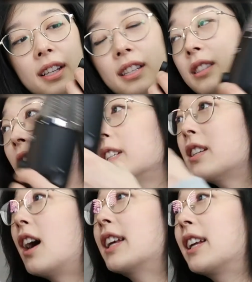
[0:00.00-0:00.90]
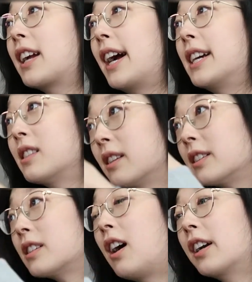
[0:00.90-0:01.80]
Start talking, guys. Start
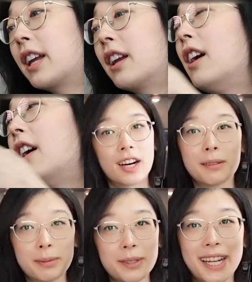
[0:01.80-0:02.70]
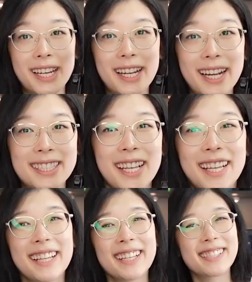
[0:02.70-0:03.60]
talking on the Blue Yeti, guys.
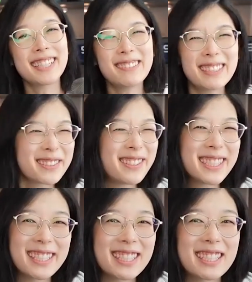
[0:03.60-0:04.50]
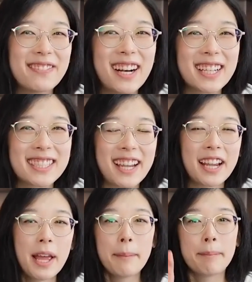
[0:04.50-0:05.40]
Thank you so much for watching this unboxing.